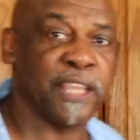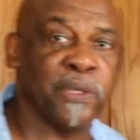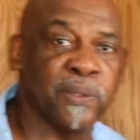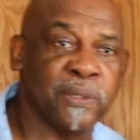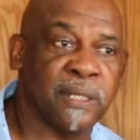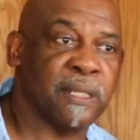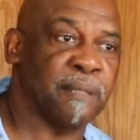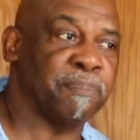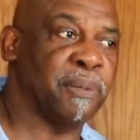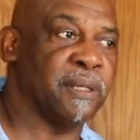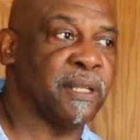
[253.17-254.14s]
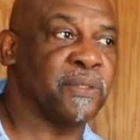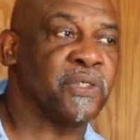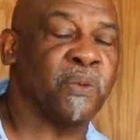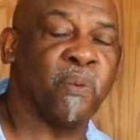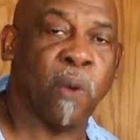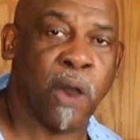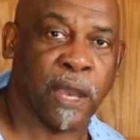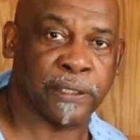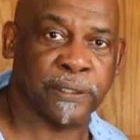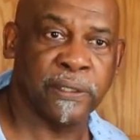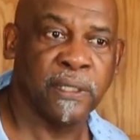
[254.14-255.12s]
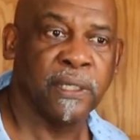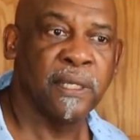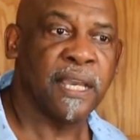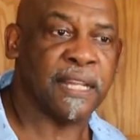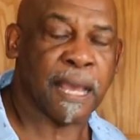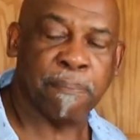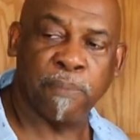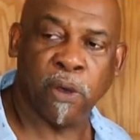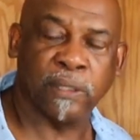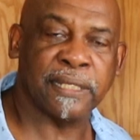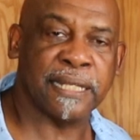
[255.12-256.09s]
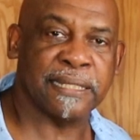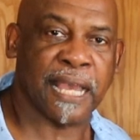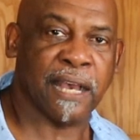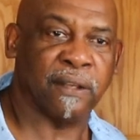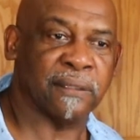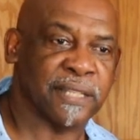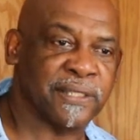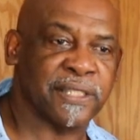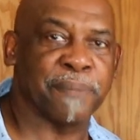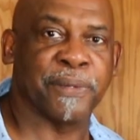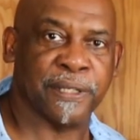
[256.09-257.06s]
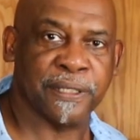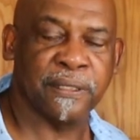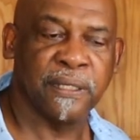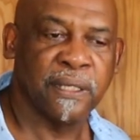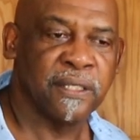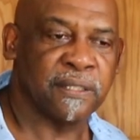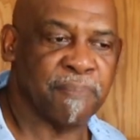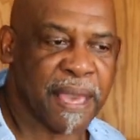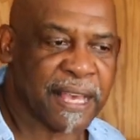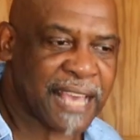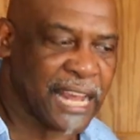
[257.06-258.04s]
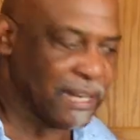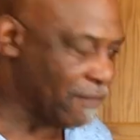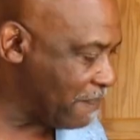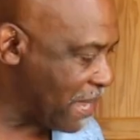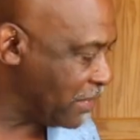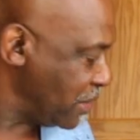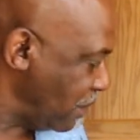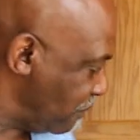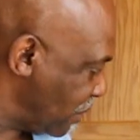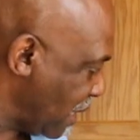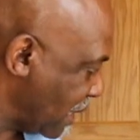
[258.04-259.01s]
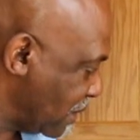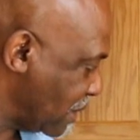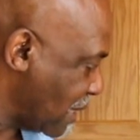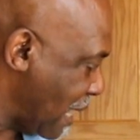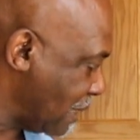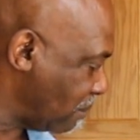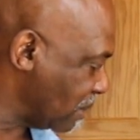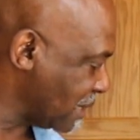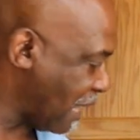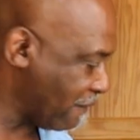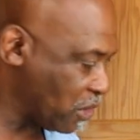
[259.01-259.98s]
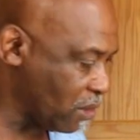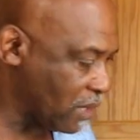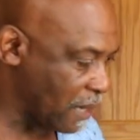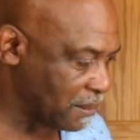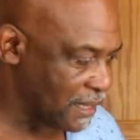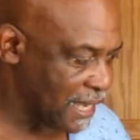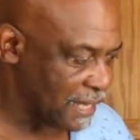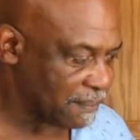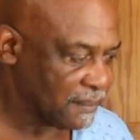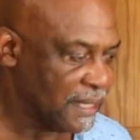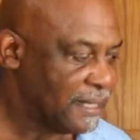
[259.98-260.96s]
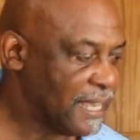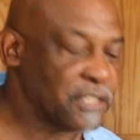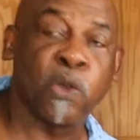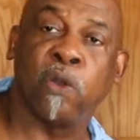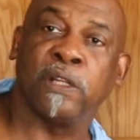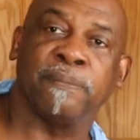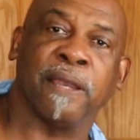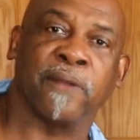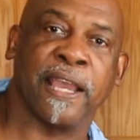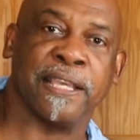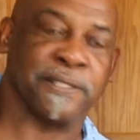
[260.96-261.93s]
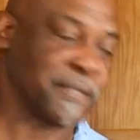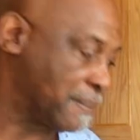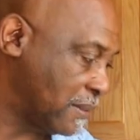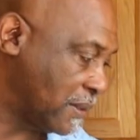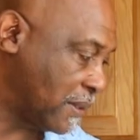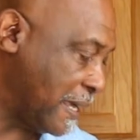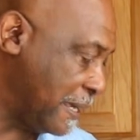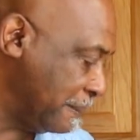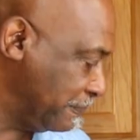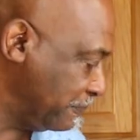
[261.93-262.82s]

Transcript: I used it and put it in some water and I boiled that down, I simmered it to make kind of a makeshift chicken stock, which I have 2 cups of that. That's going in my rice, okay?